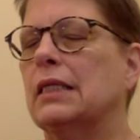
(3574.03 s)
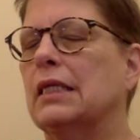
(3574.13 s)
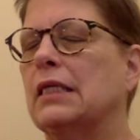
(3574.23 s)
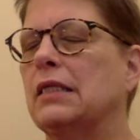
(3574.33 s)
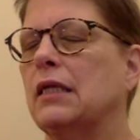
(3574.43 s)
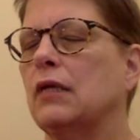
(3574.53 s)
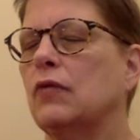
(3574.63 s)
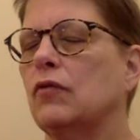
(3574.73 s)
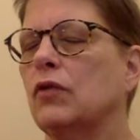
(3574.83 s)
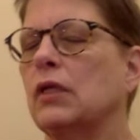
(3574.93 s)
that they
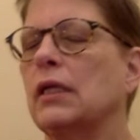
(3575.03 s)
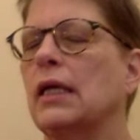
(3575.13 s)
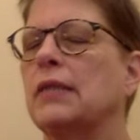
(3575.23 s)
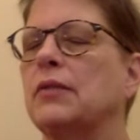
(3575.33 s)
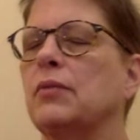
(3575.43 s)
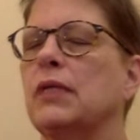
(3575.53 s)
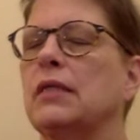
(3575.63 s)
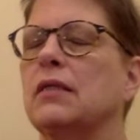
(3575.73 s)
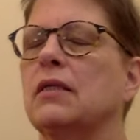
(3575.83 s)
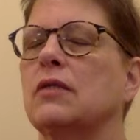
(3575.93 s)
attain full
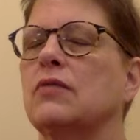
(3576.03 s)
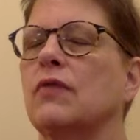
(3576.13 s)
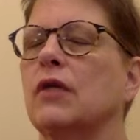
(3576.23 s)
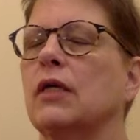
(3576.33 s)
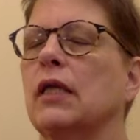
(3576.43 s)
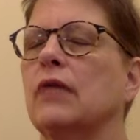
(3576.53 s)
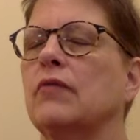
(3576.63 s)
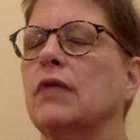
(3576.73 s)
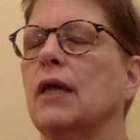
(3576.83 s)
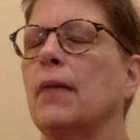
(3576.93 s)
enlightenment in this very
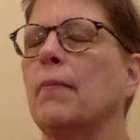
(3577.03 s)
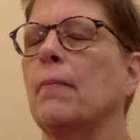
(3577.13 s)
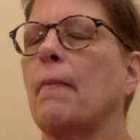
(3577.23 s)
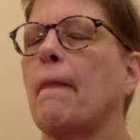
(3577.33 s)
lifetime.